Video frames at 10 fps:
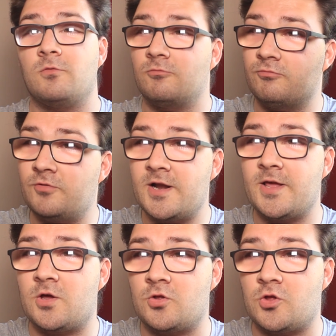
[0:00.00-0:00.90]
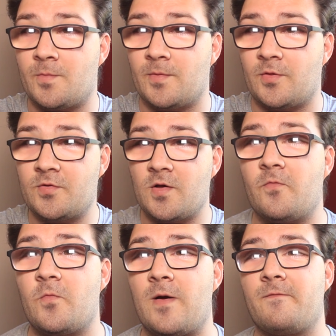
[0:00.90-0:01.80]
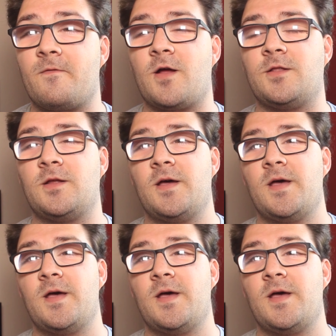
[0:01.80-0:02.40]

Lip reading: Really good job on the software front.